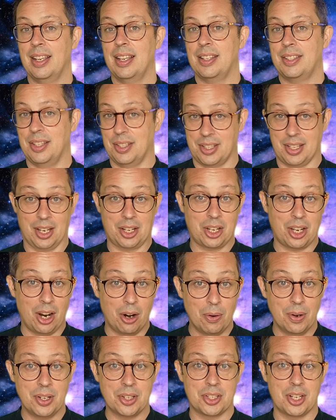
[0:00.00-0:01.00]
since their
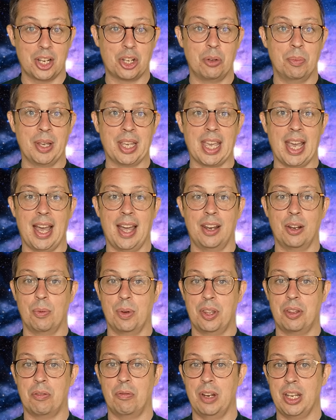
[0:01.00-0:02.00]
current cycle began
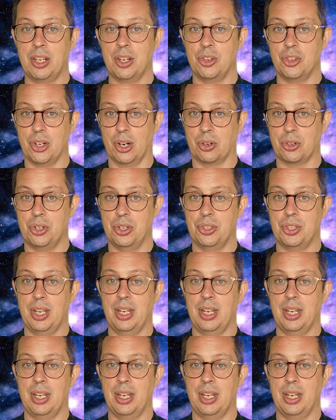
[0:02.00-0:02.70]
with 3 conjunctions